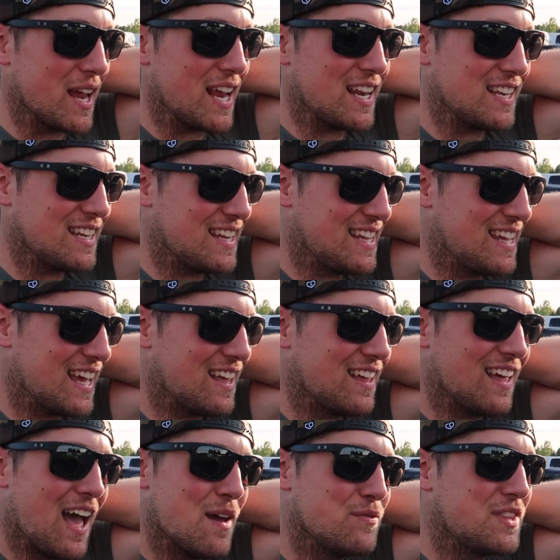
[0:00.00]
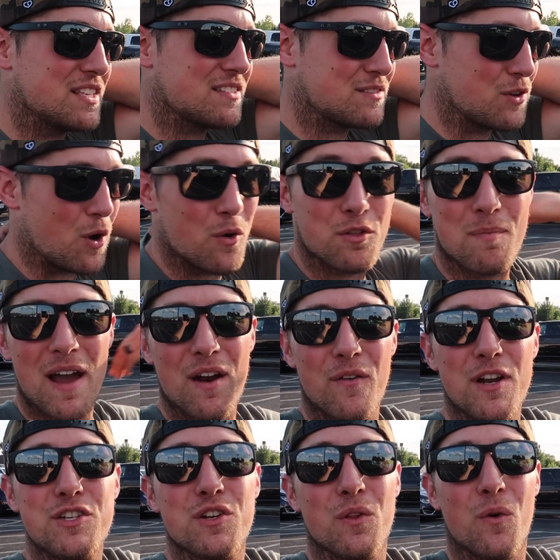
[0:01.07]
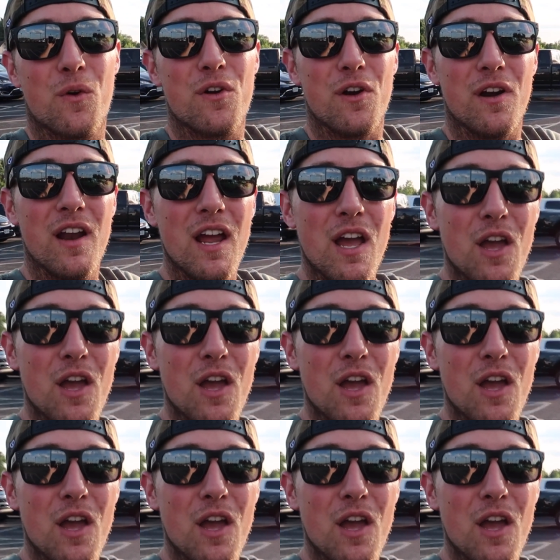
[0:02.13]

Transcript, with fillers: it and just go with my original order,